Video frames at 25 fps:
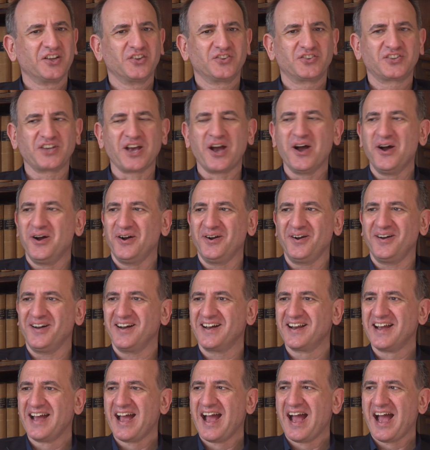So,
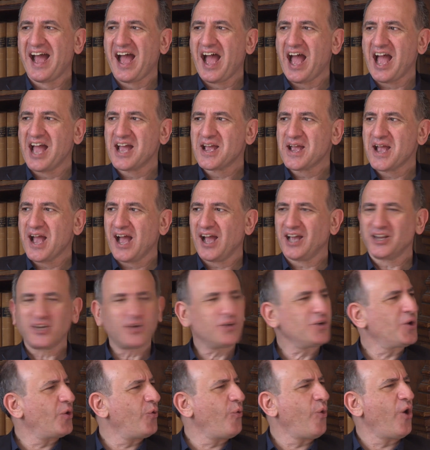I
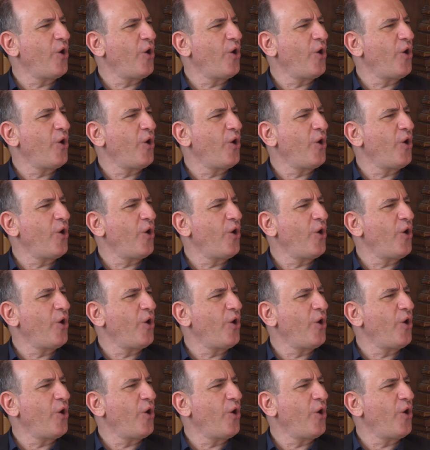don't know